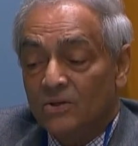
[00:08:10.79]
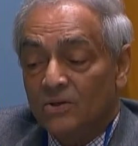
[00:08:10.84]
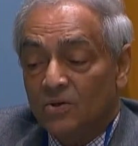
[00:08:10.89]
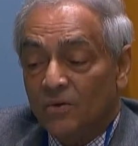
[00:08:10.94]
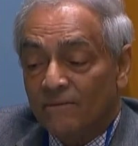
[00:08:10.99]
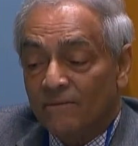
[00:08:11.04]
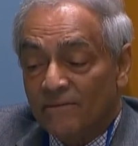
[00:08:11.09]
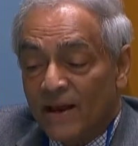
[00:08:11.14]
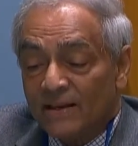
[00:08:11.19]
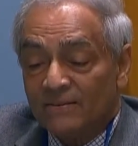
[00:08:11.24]

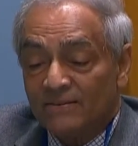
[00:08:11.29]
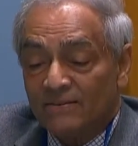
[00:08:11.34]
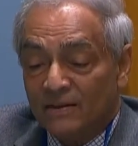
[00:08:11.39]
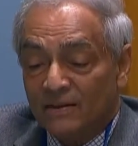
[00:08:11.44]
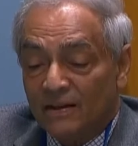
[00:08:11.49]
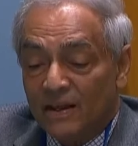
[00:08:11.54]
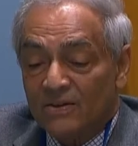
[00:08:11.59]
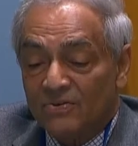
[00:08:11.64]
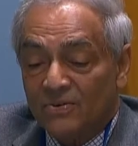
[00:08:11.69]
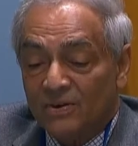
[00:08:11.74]
to
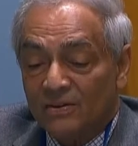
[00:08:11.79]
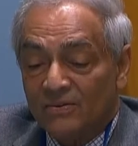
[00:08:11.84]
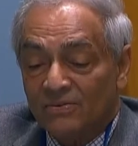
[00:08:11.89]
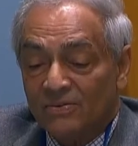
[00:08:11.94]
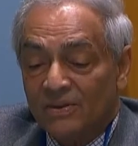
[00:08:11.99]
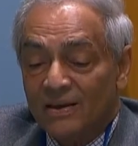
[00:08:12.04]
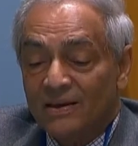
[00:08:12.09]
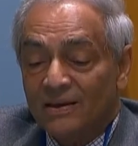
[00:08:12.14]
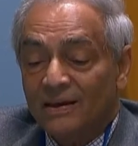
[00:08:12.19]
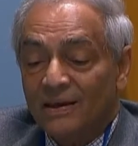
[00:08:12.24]

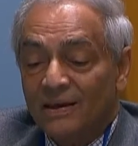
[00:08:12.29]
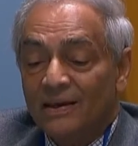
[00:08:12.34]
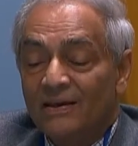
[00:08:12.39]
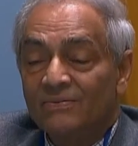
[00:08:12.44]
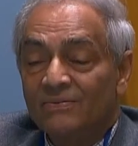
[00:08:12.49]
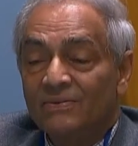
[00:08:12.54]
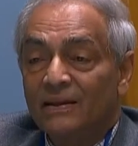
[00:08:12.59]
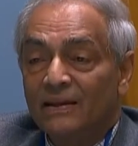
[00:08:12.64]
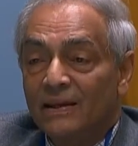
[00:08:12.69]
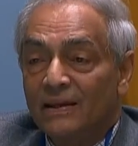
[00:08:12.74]
vaccinations is an